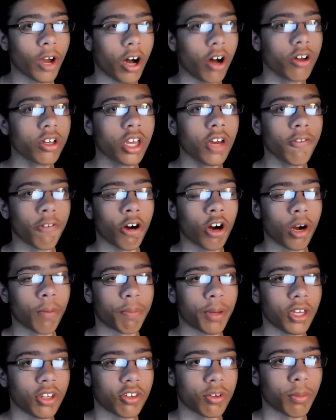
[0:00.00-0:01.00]
I'll give her a
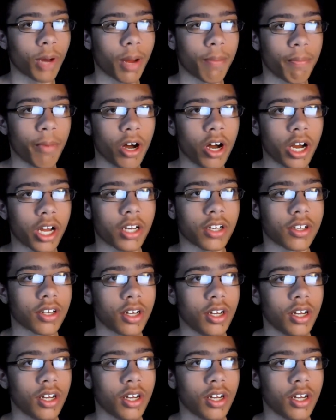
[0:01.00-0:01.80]
piece of my mind.